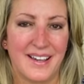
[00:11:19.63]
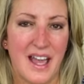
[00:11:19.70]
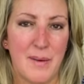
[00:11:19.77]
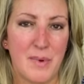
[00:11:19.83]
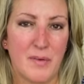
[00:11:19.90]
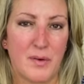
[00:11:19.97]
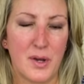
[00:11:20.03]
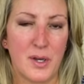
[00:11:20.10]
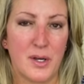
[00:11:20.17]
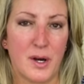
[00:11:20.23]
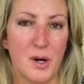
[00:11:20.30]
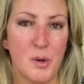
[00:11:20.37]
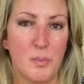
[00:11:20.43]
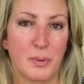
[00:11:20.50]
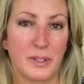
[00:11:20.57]
And before you
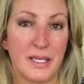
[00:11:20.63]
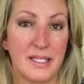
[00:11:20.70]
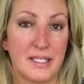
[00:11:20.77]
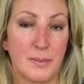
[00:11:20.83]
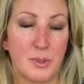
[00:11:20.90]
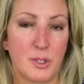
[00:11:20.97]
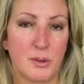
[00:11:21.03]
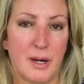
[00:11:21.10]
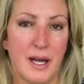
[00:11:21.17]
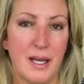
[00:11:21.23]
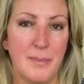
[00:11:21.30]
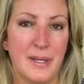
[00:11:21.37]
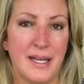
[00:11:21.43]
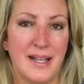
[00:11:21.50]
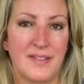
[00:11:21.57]
go, please
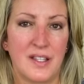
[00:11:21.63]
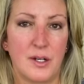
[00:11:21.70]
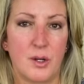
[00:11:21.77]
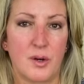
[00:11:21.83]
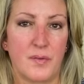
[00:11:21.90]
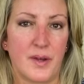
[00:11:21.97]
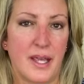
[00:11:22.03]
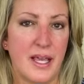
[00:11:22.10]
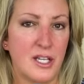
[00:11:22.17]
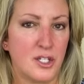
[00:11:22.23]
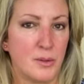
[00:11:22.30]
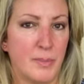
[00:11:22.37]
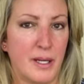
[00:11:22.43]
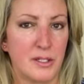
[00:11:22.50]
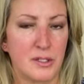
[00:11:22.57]
subscribe and hit that
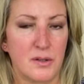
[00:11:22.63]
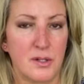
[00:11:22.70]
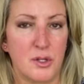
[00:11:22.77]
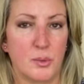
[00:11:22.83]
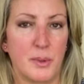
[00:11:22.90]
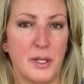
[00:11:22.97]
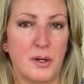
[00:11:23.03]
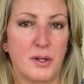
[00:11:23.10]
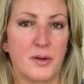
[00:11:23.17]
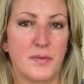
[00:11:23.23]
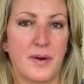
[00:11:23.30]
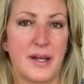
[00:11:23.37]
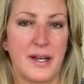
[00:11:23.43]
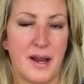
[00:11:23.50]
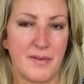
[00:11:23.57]
notification bell so that you'll be
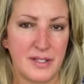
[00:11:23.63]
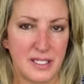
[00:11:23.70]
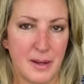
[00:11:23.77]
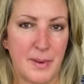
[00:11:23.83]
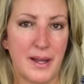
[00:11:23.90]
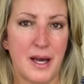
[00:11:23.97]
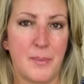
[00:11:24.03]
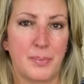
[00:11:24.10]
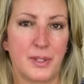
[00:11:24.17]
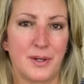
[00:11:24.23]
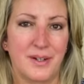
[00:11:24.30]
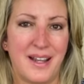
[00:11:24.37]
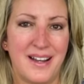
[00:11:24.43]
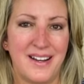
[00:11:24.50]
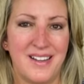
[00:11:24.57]
notified every time I
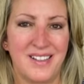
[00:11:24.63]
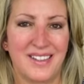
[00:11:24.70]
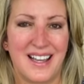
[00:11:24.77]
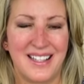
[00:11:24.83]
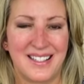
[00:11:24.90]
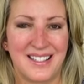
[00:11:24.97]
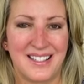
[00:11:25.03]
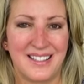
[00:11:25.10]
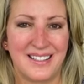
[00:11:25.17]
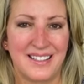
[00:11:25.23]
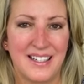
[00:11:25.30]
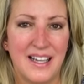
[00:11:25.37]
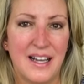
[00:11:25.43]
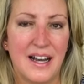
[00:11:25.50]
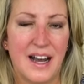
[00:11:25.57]
upload a new lesson.
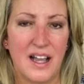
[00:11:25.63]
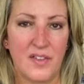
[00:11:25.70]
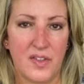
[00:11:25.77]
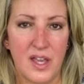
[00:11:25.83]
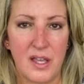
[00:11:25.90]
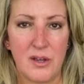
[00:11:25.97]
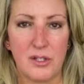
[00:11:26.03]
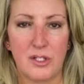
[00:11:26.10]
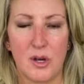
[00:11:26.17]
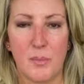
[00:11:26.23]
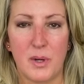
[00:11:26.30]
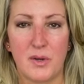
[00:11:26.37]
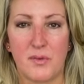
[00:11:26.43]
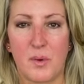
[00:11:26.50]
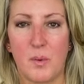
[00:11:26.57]
I thank you so
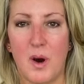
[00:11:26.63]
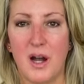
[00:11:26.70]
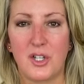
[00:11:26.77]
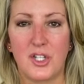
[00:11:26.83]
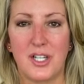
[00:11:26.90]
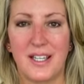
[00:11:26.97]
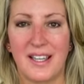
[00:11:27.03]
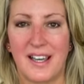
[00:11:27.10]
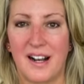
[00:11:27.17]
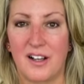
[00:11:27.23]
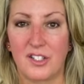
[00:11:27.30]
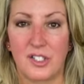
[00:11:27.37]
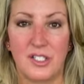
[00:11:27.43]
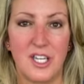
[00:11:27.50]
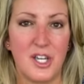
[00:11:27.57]
much for watching, and I'll
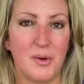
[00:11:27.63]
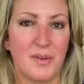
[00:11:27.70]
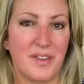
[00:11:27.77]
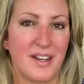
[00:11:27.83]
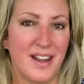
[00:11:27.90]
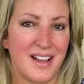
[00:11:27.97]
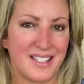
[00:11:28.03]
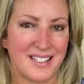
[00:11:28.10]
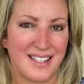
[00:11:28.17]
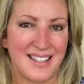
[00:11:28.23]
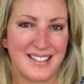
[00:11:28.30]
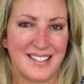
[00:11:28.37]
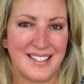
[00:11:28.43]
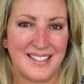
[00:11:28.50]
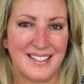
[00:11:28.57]
see you in the next
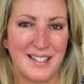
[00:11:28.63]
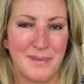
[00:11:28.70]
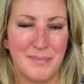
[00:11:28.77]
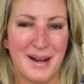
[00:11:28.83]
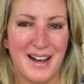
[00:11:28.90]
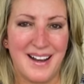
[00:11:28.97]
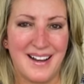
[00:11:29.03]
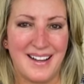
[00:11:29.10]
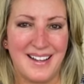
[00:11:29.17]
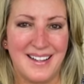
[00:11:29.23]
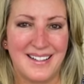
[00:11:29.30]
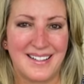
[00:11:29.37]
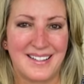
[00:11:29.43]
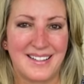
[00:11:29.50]
lesson. Bye!